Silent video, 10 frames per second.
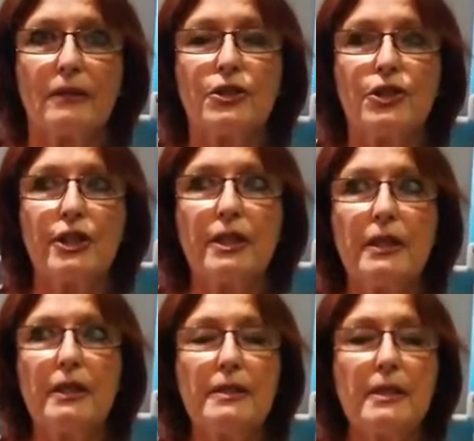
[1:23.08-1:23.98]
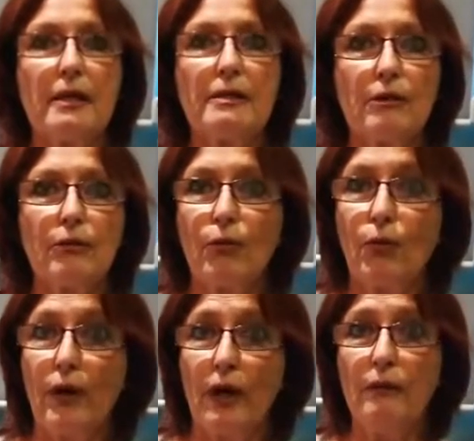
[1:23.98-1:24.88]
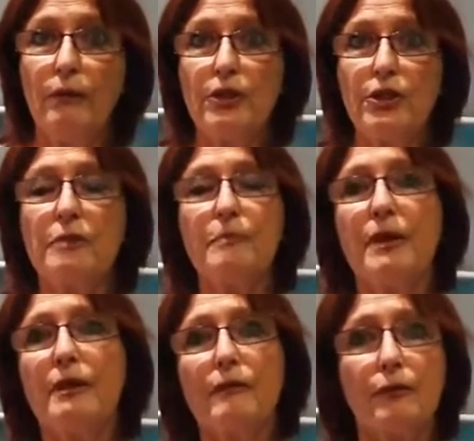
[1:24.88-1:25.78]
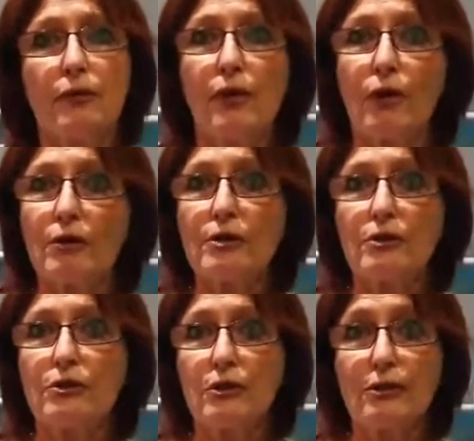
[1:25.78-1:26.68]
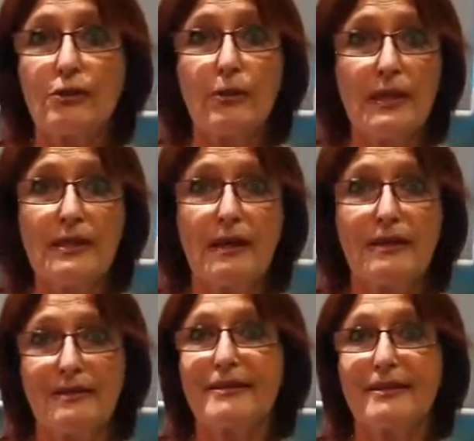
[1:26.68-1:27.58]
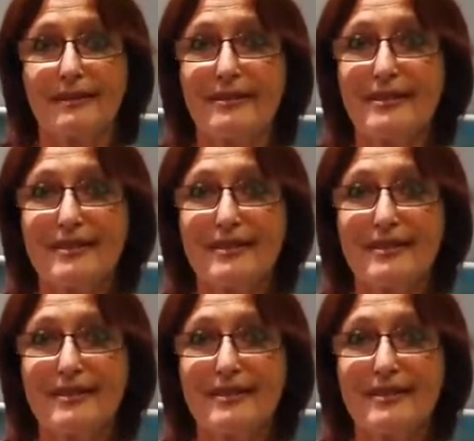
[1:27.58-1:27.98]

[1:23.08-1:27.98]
She is at Aurora, where she's been for the last 28 years.